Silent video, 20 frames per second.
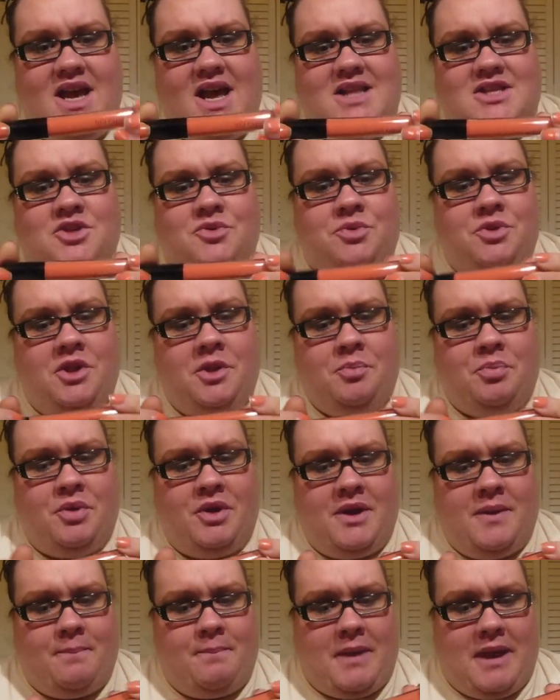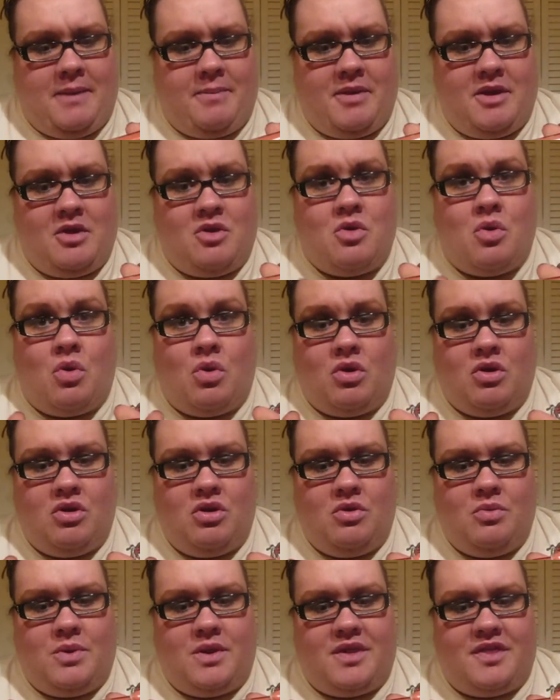It's a really pretty baby
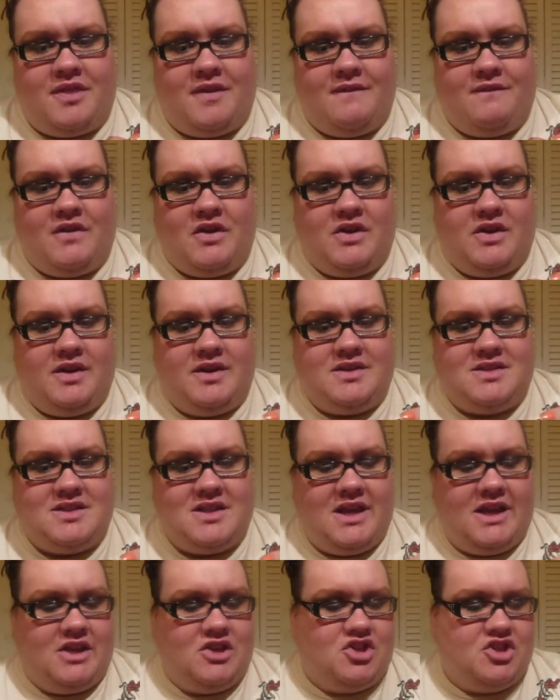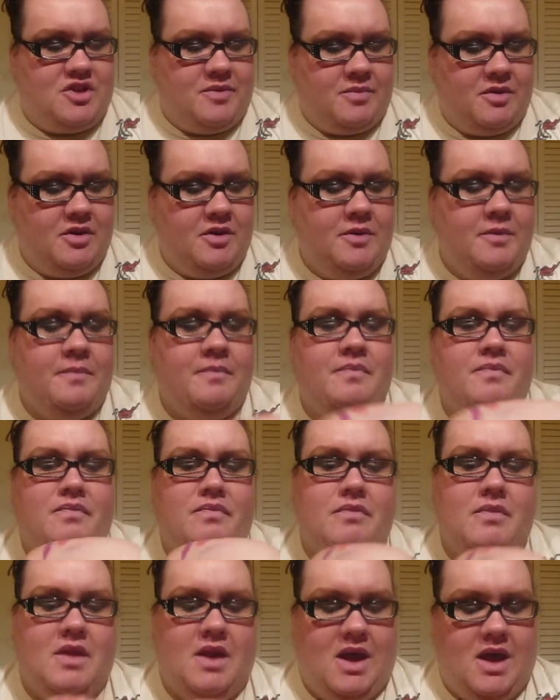coral with very slight shimmer,
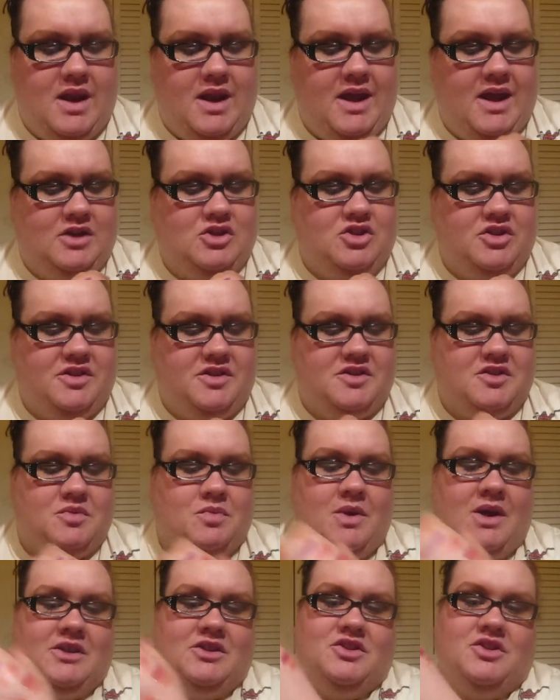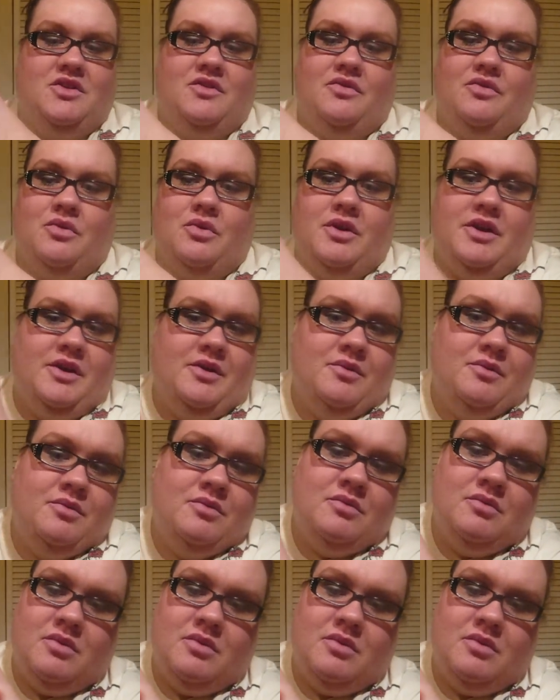and I actually swatched it for you,